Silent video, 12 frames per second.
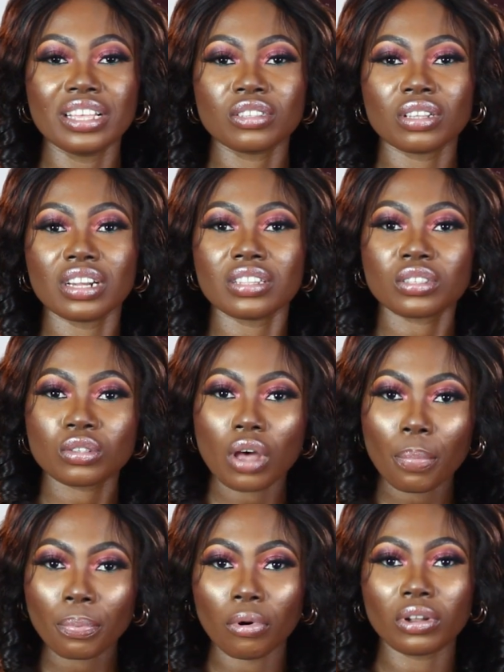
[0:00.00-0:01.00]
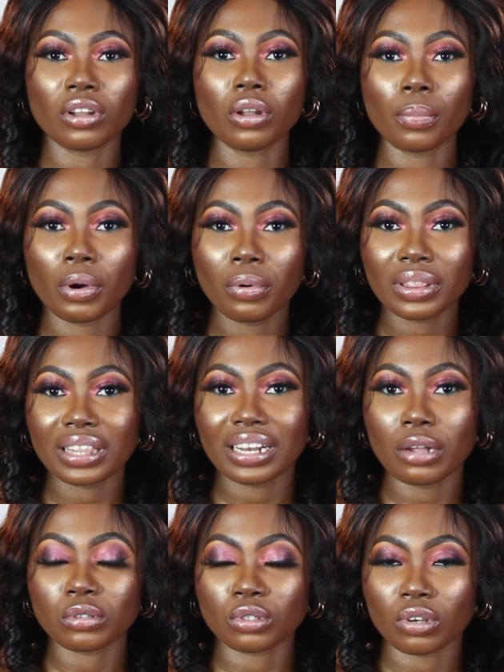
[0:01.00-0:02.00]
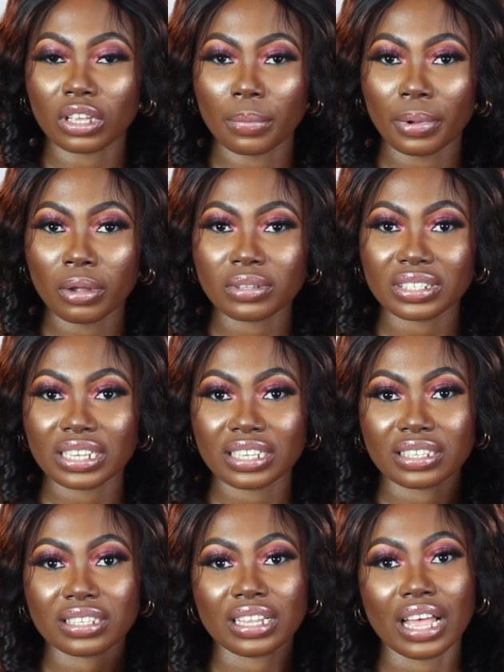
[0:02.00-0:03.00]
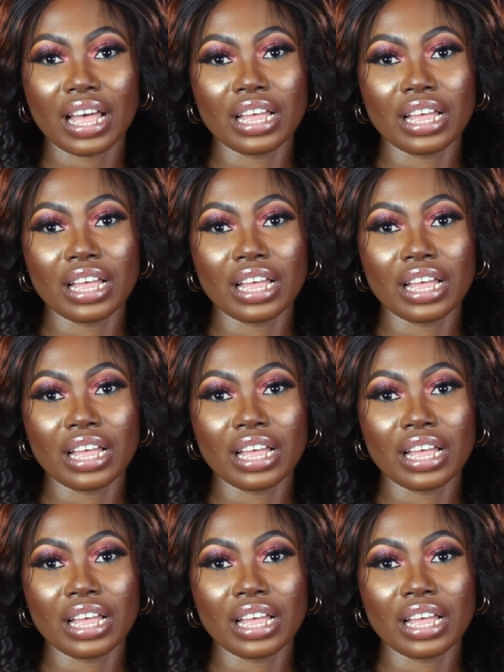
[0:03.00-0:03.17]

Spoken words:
So the top or the number one thing I want to talk about is